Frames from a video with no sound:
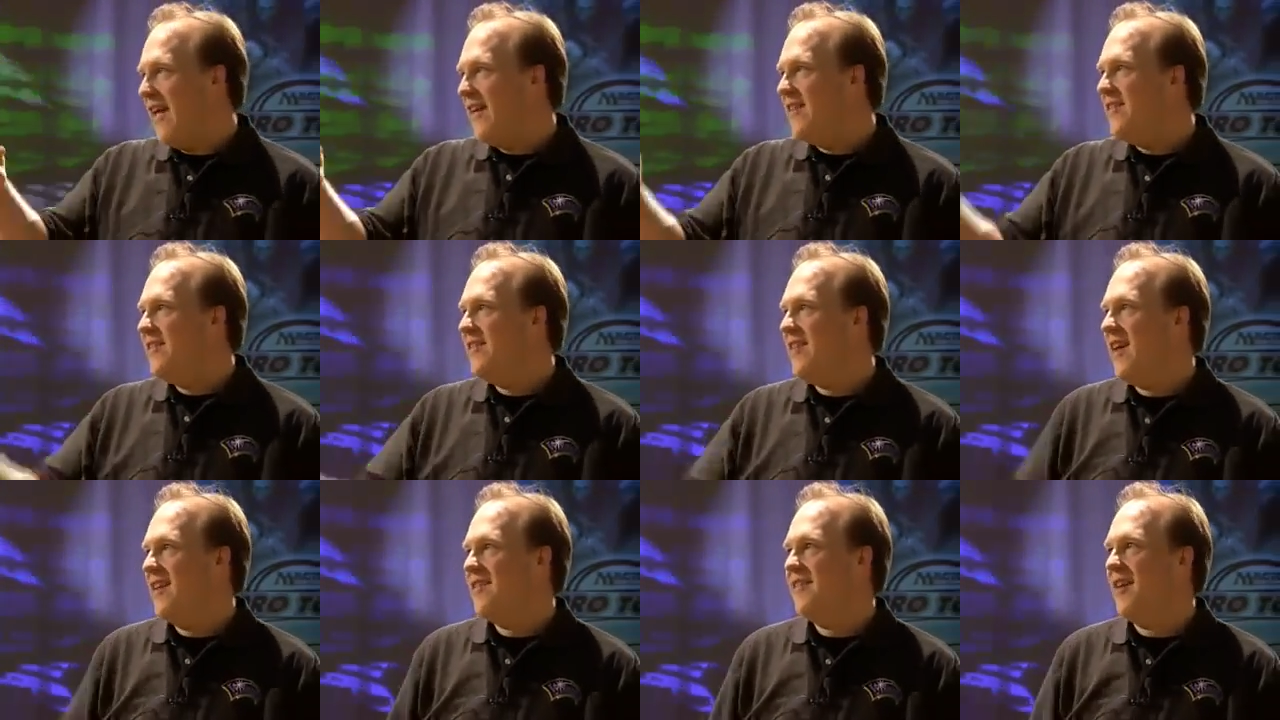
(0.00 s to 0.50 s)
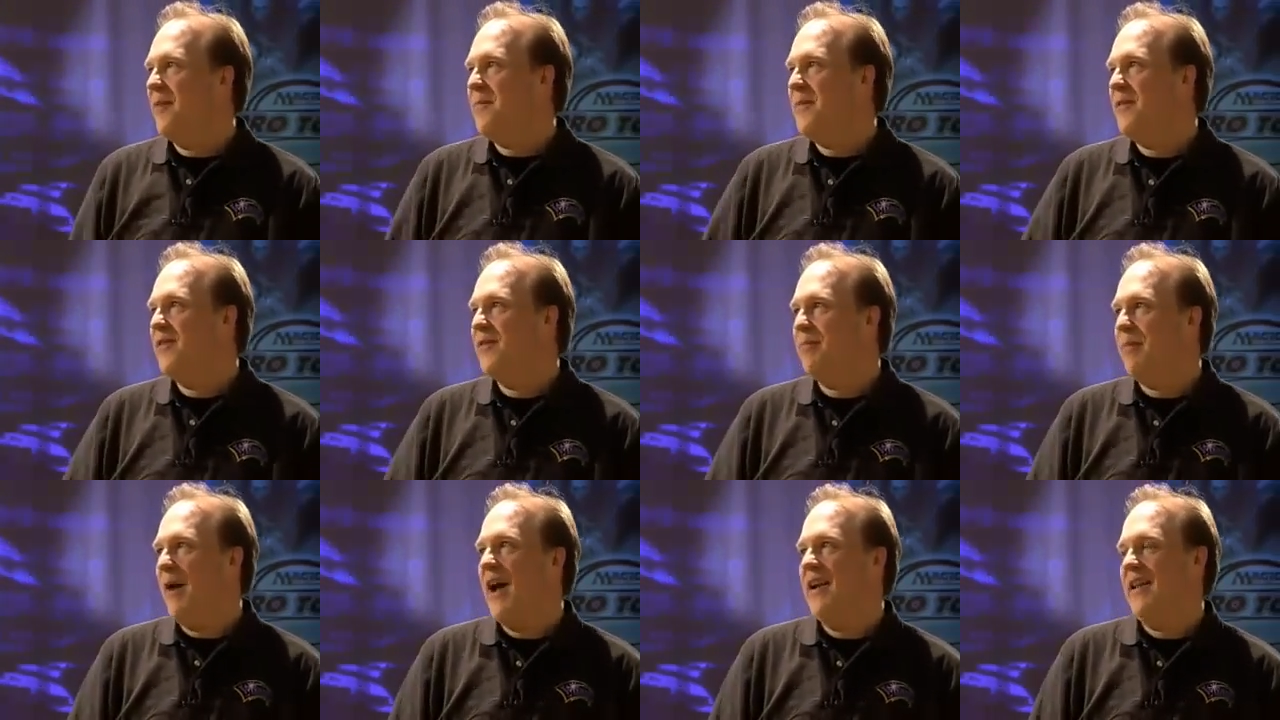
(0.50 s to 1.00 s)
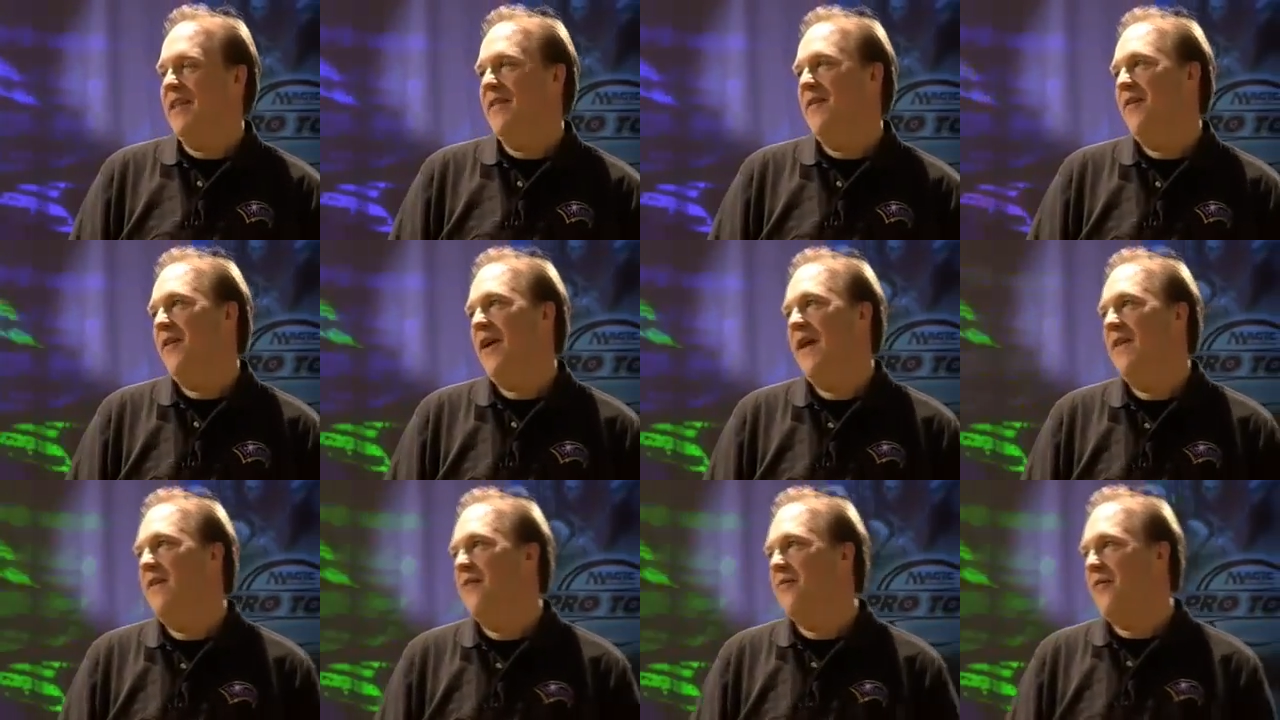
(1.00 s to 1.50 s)
sets up his spot
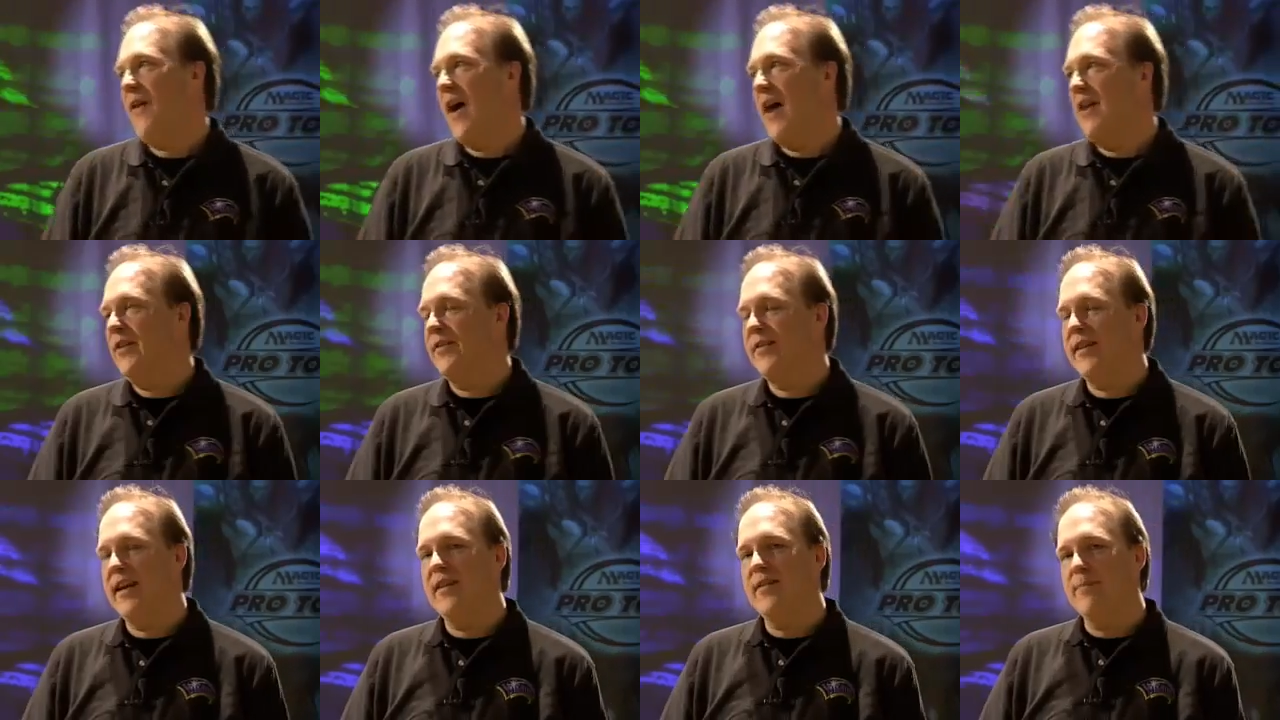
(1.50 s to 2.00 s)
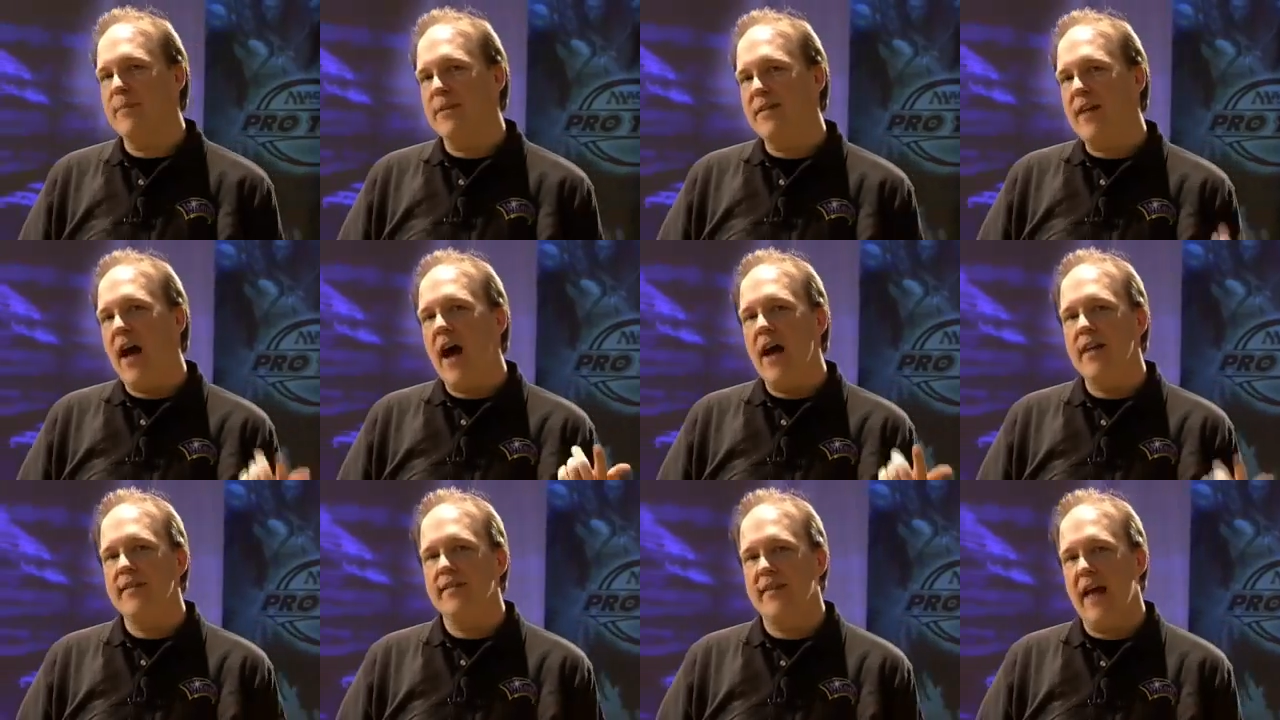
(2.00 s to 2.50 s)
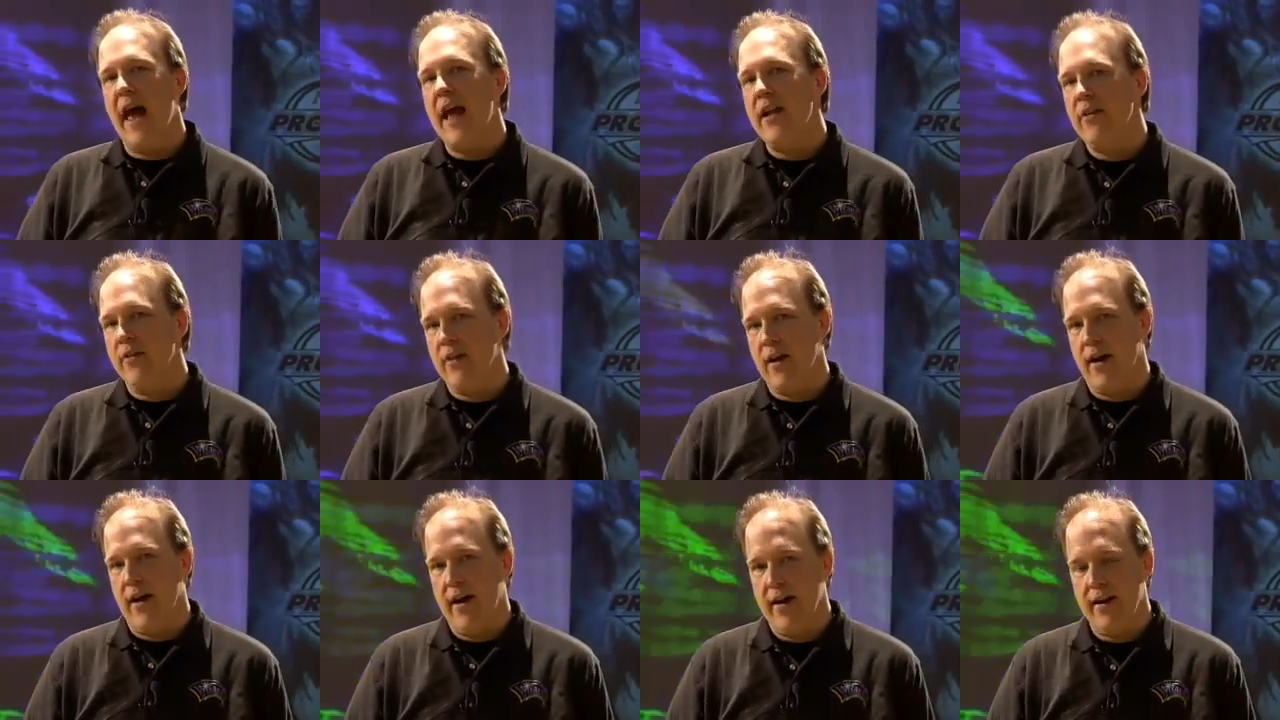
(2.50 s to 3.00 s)
in the finals against Matai
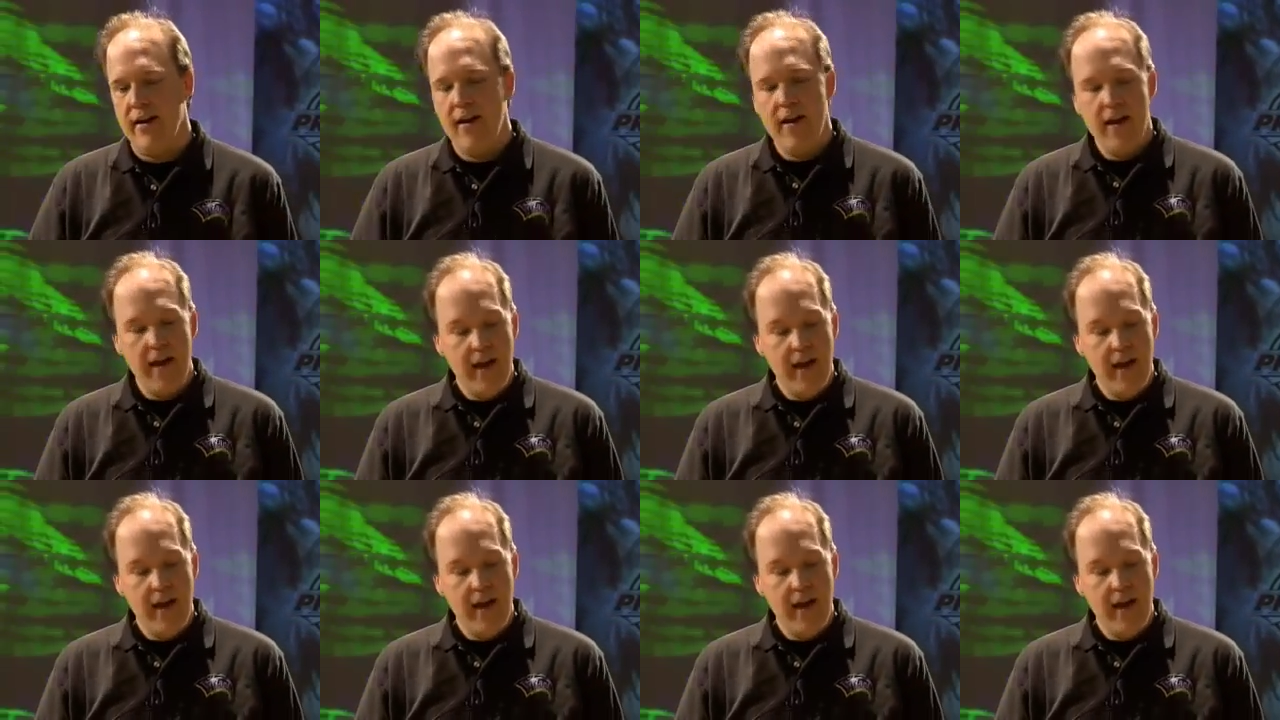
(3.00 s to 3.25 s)
Zadokai.